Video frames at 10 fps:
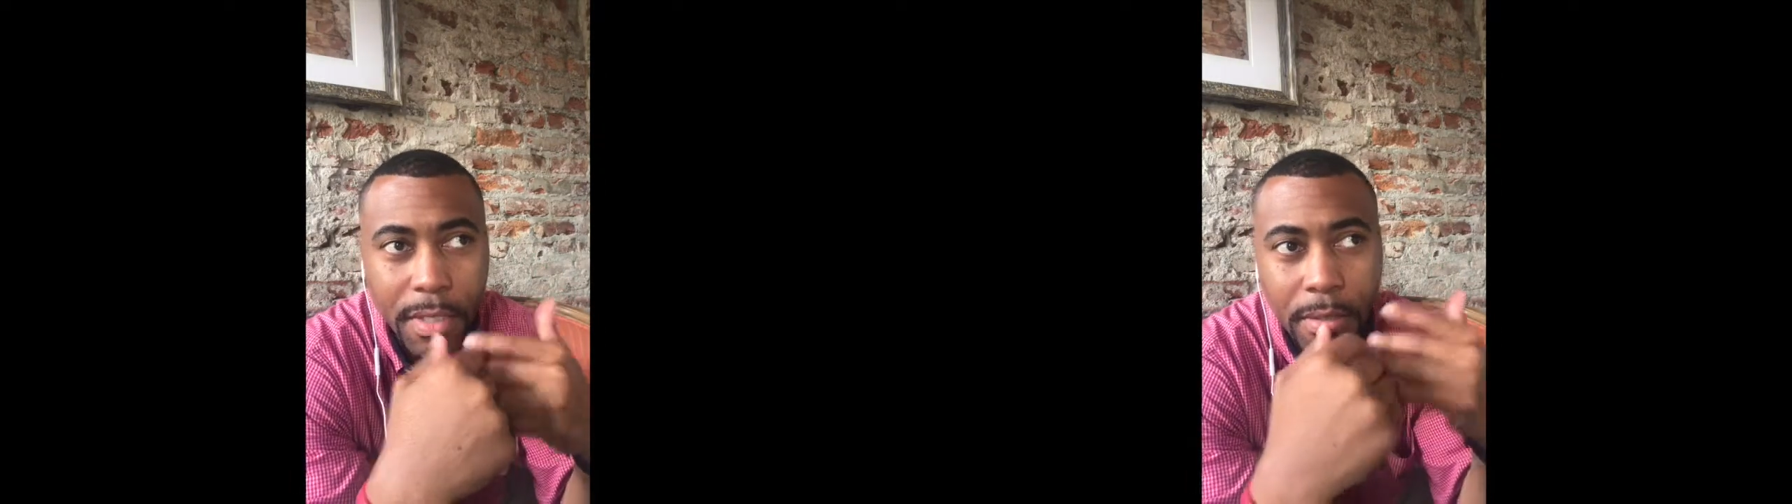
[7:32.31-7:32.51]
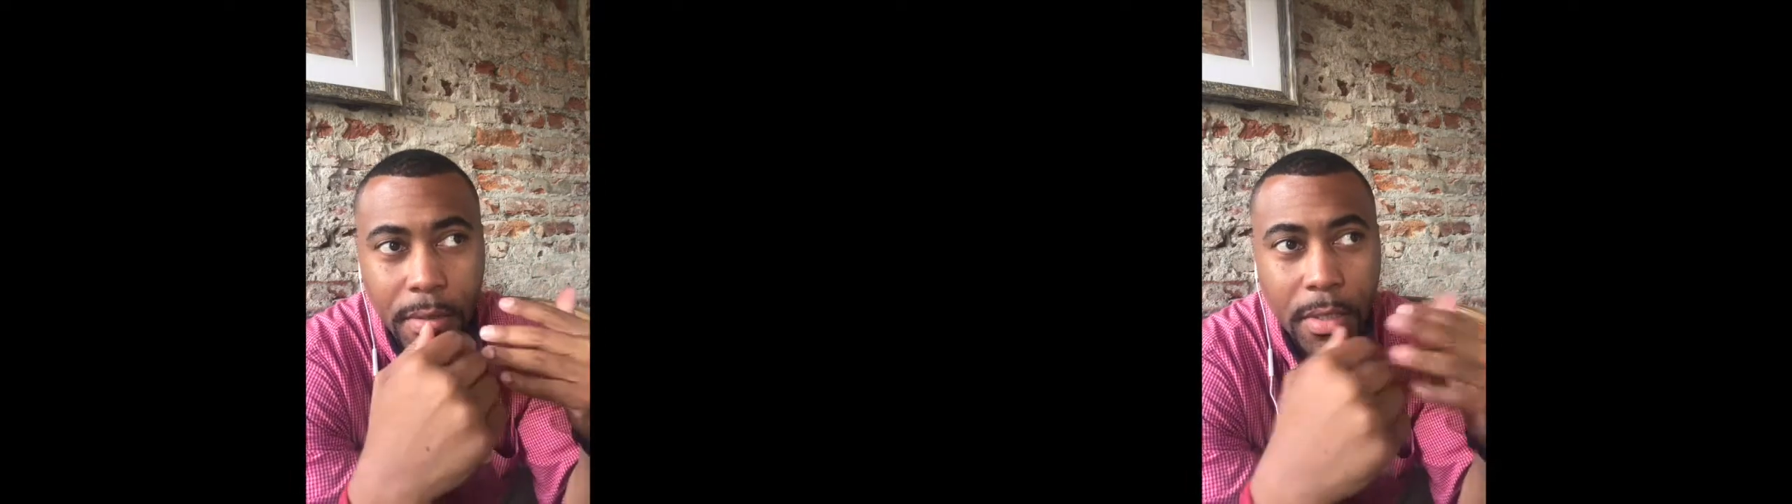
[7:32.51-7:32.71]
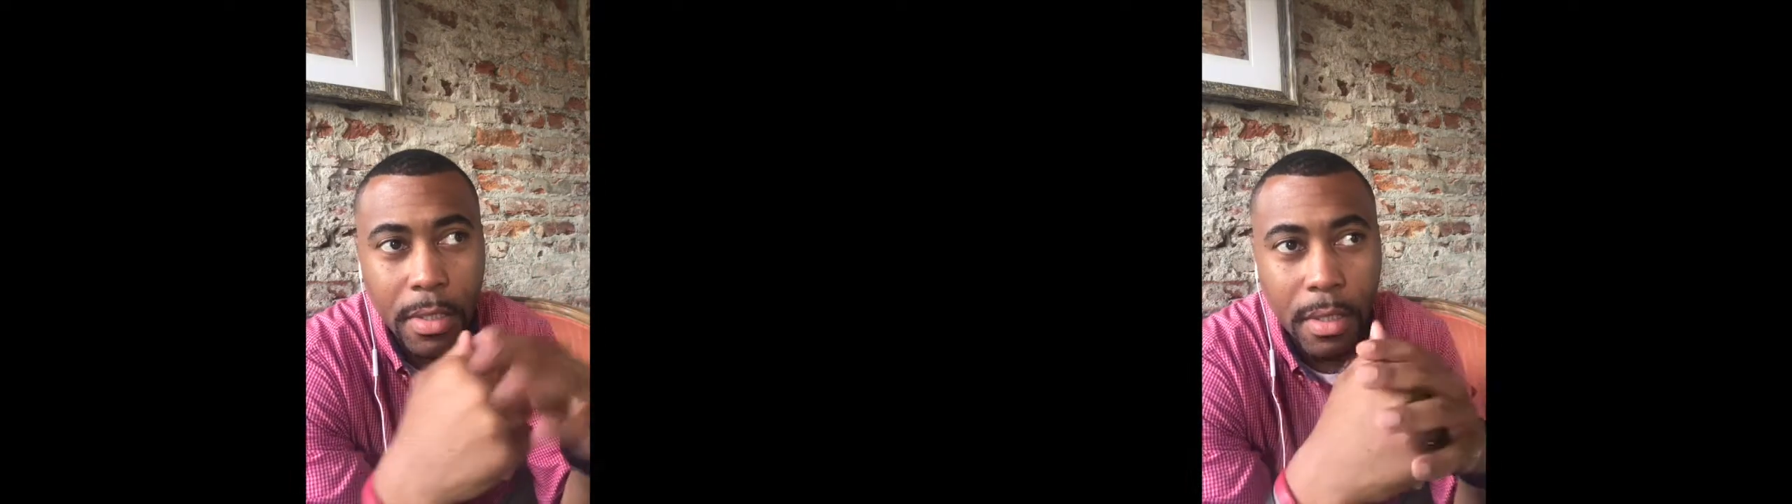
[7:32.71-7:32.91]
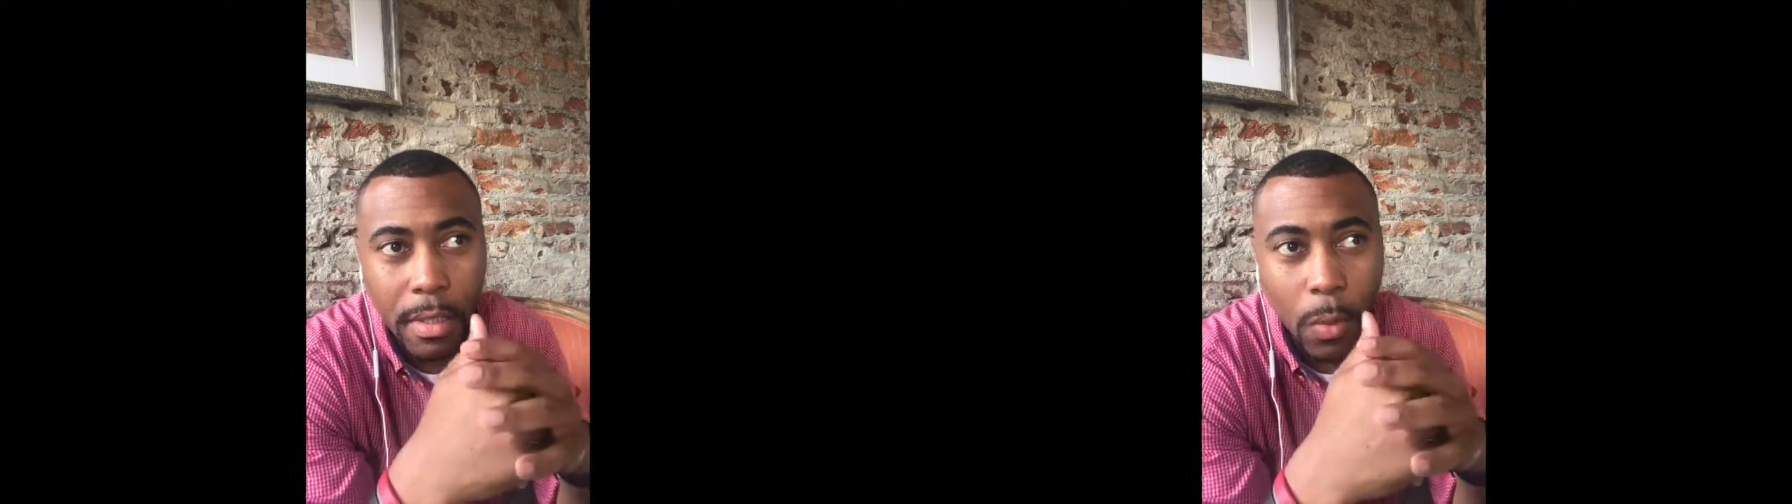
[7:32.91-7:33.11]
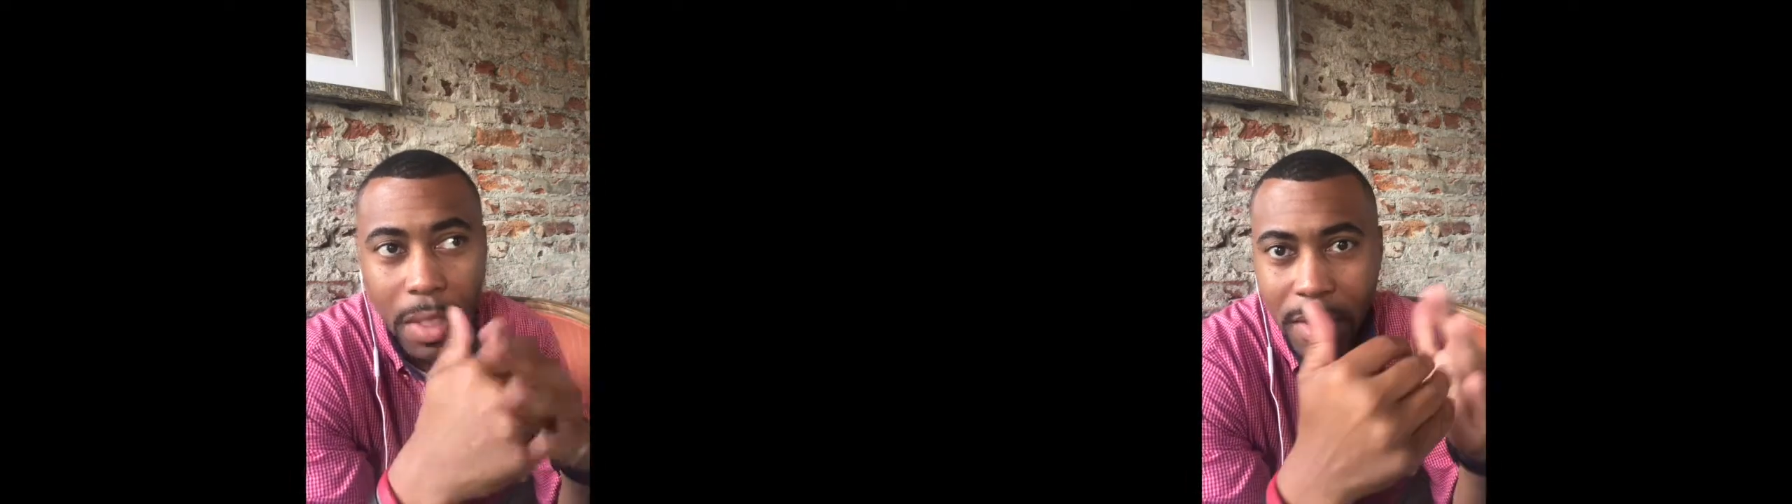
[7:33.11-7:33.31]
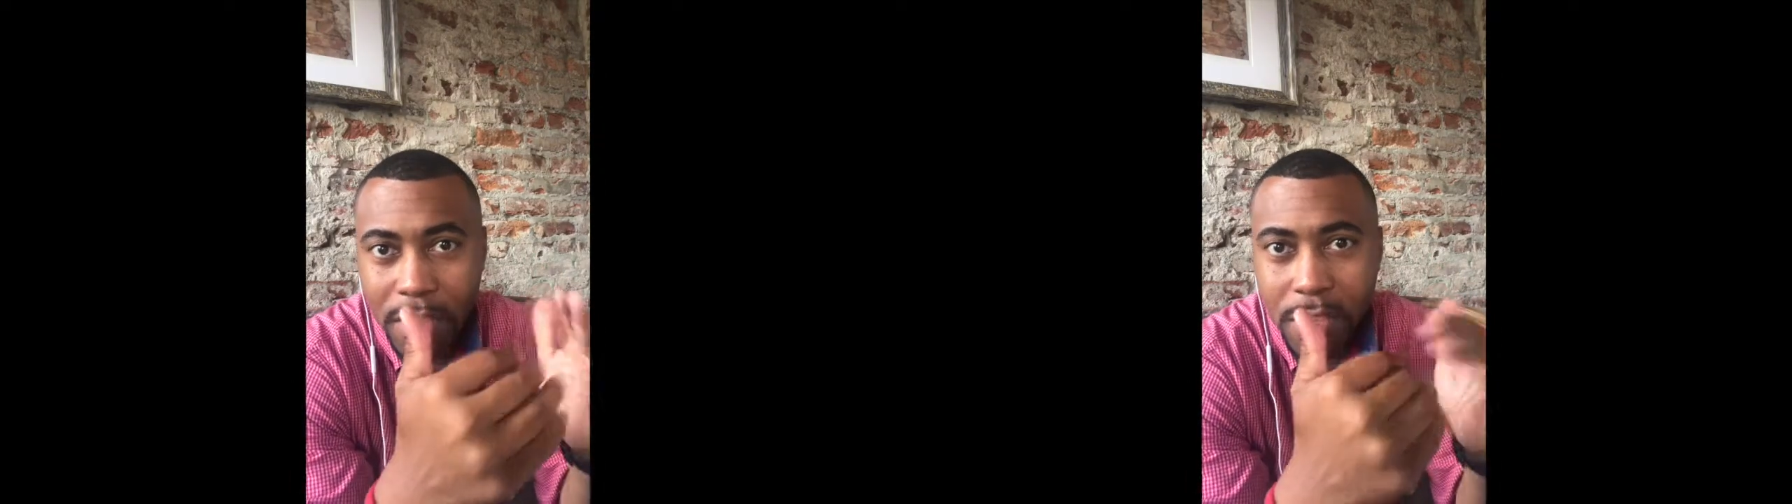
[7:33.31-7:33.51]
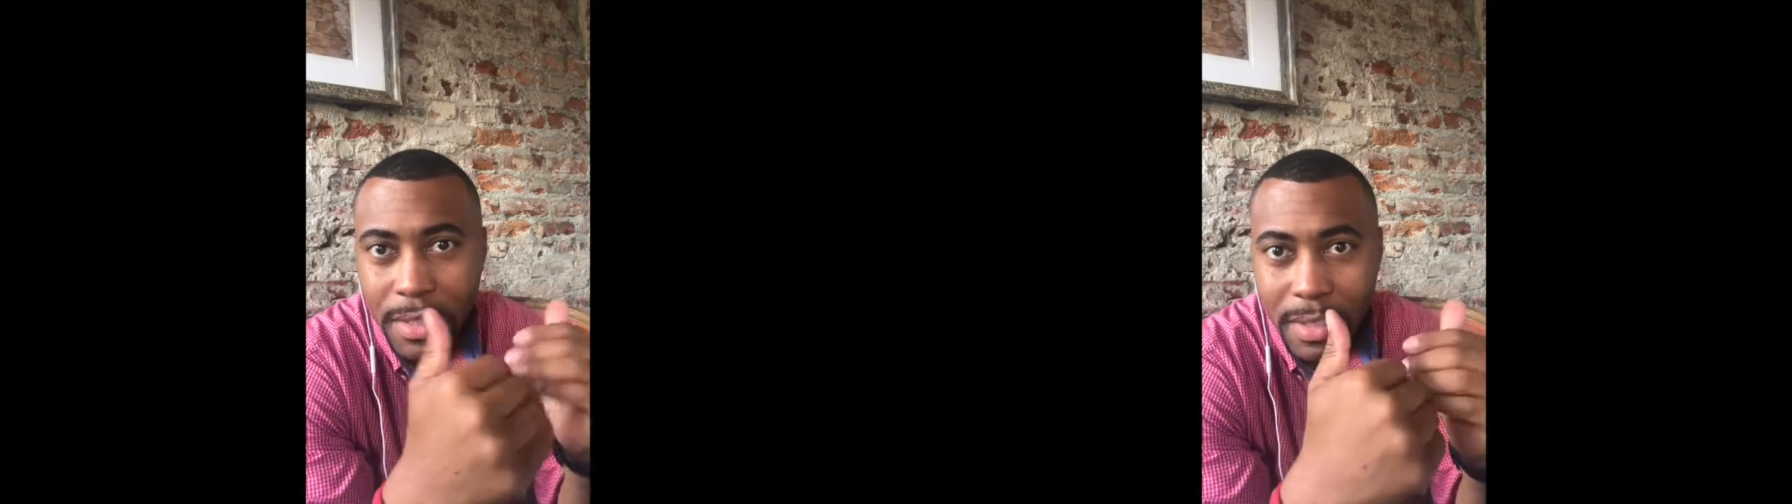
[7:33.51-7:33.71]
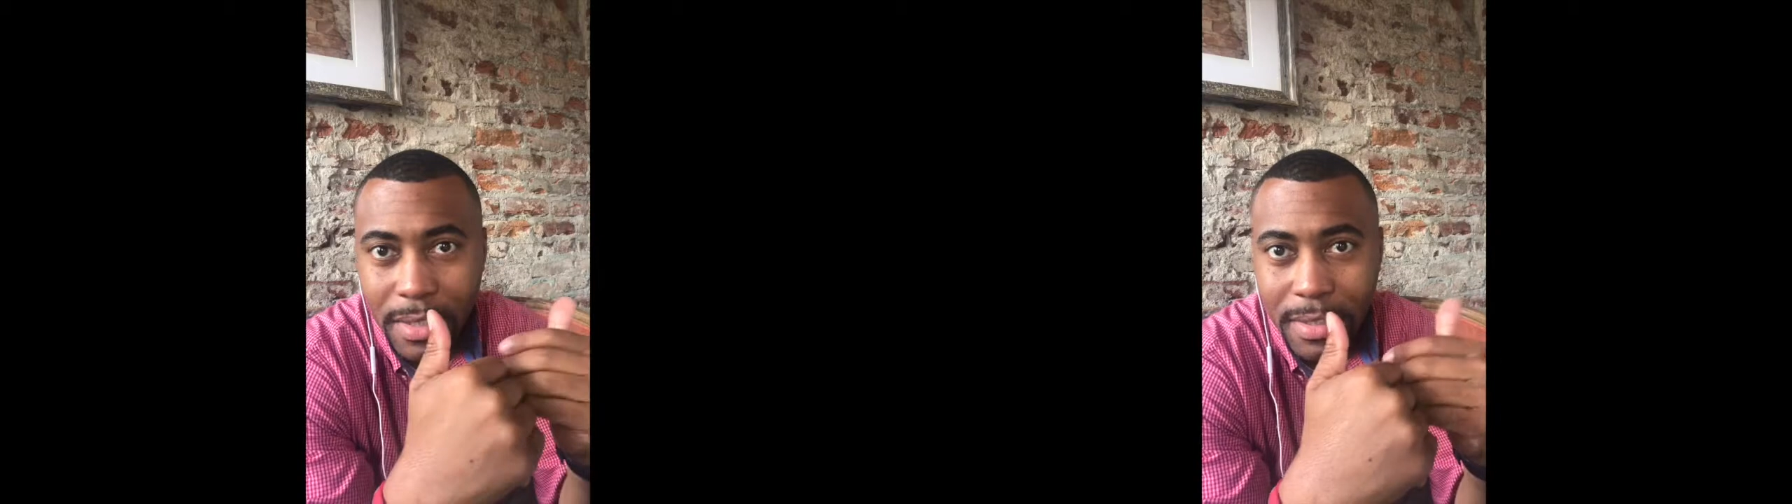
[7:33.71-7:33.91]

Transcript: and quite honestly,